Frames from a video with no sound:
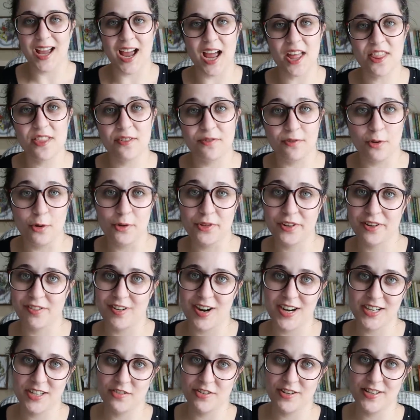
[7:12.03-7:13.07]
And the fourth
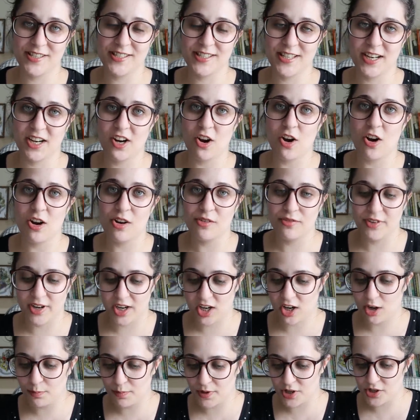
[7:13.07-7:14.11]
characteristic of
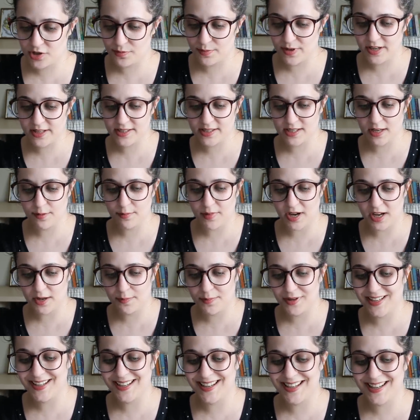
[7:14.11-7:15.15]
accomplishments, in my
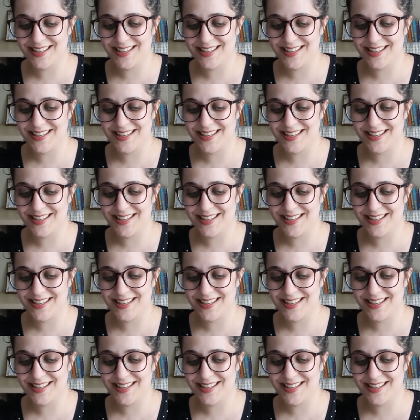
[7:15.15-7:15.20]
opinion,